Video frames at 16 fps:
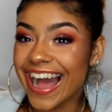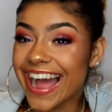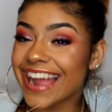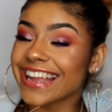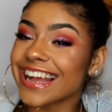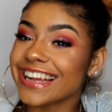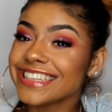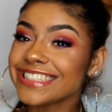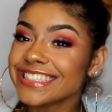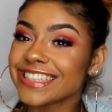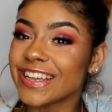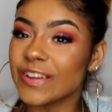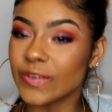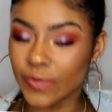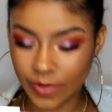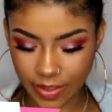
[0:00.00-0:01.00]
Hi guys
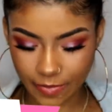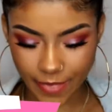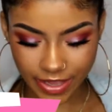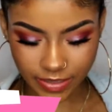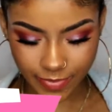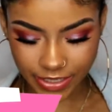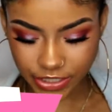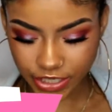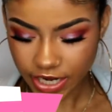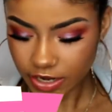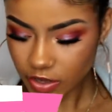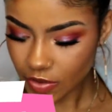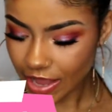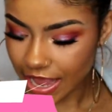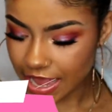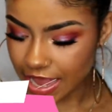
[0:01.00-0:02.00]
and welcome back to my
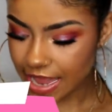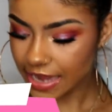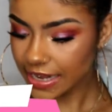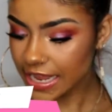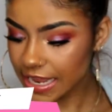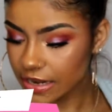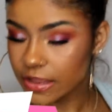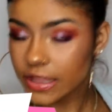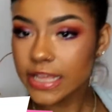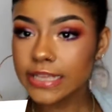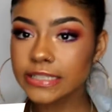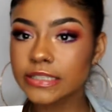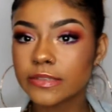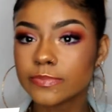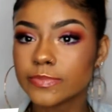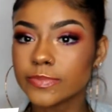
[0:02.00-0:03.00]
channel and in
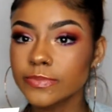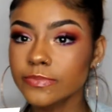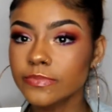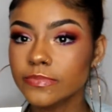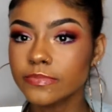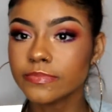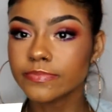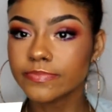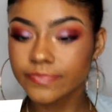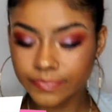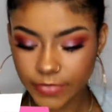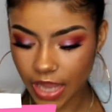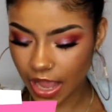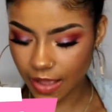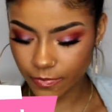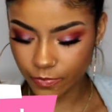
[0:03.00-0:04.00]
this
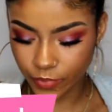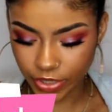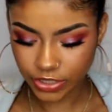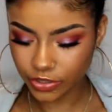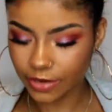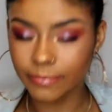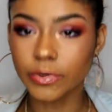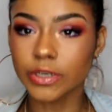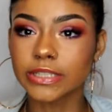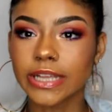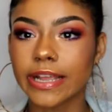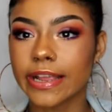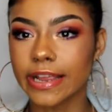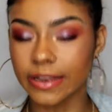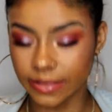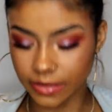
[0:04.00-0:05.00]
I'm pretty sure I'm gonna
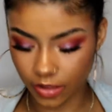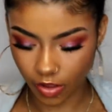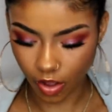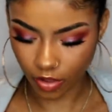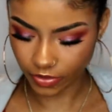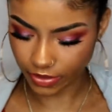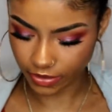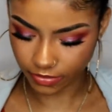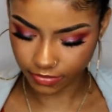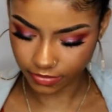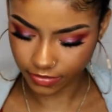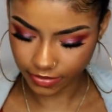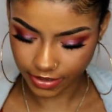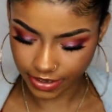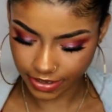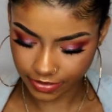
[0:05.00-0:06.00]
say in all
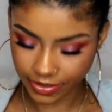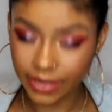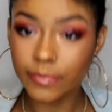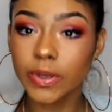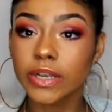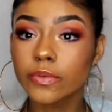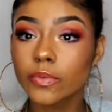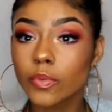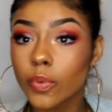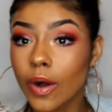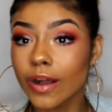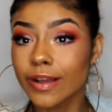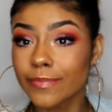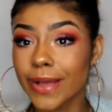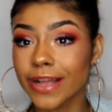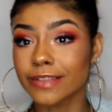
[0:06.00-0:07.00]
this ending but
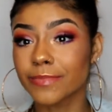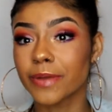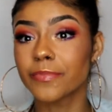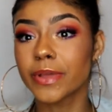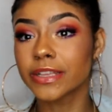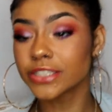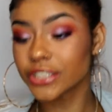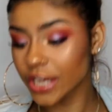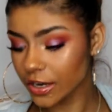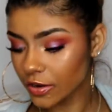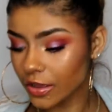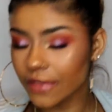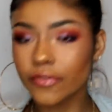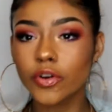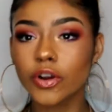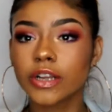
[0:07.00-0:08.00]
welcome back to my channel
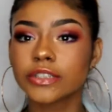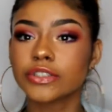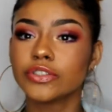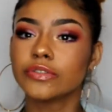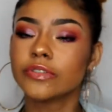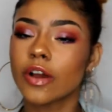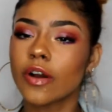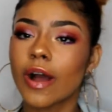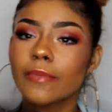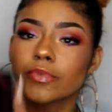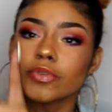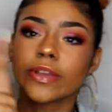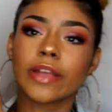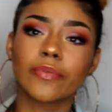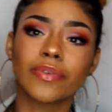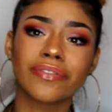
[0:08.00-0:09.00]
of course you know I'm
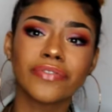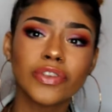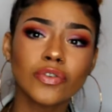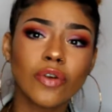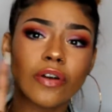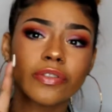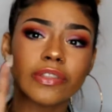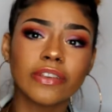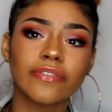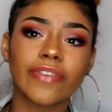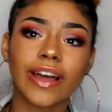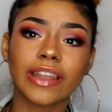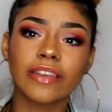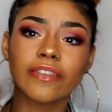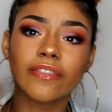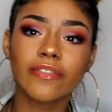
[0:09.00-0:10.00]
doing a review on the
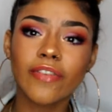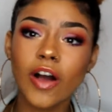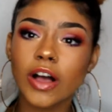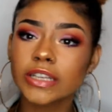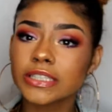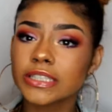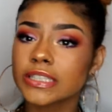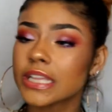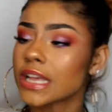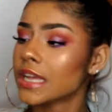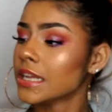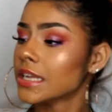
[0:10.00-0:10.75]
Violet Voss